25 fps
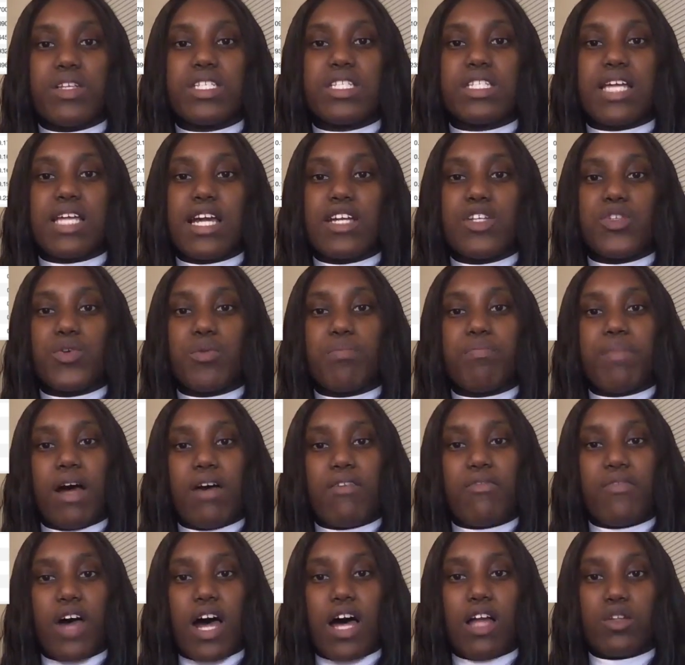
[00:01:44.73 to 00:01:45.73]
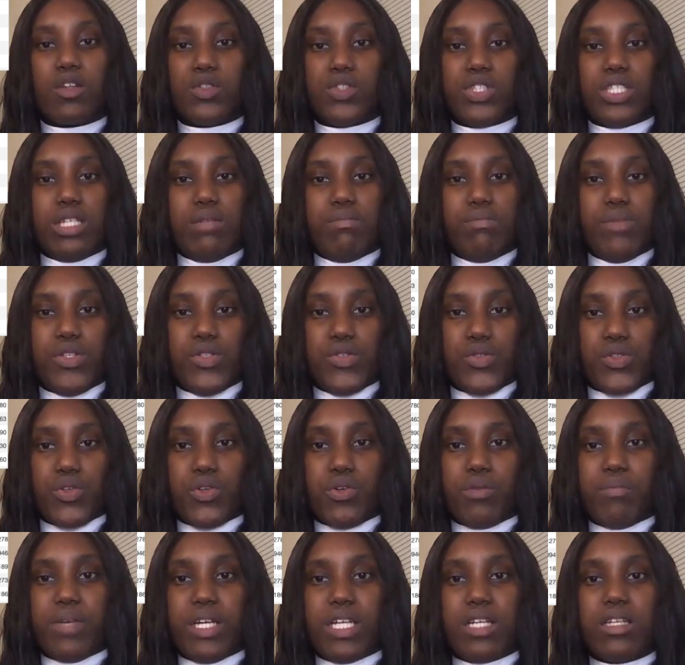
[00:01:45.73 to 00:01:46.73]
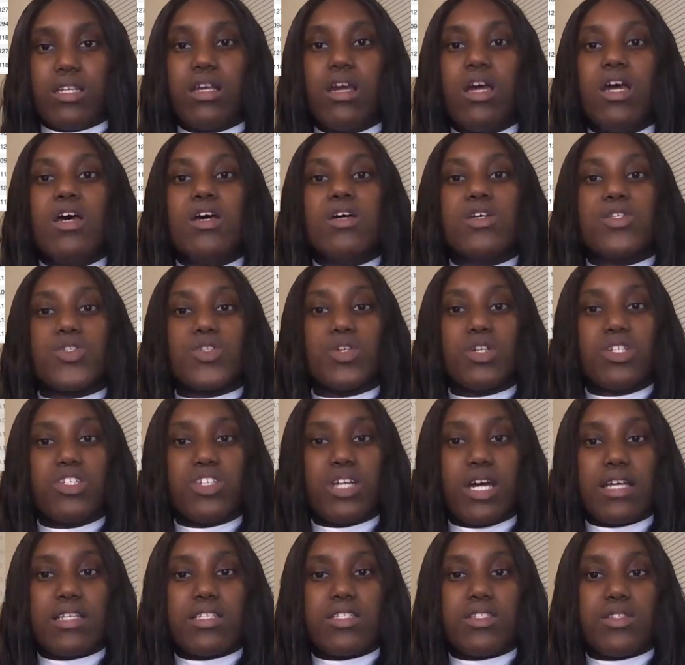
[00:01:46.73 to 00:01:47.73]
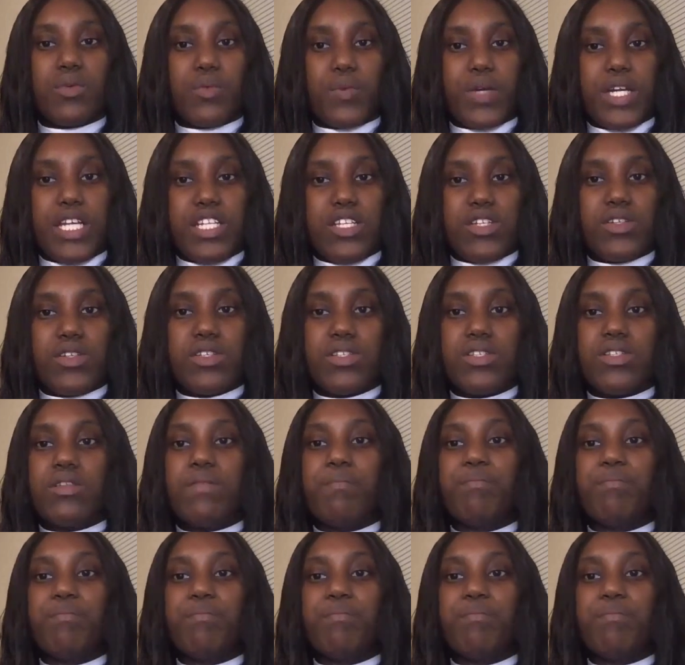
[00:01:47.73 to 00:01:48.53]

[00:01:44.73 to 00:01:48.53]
cytopathology measurements, such as the radius,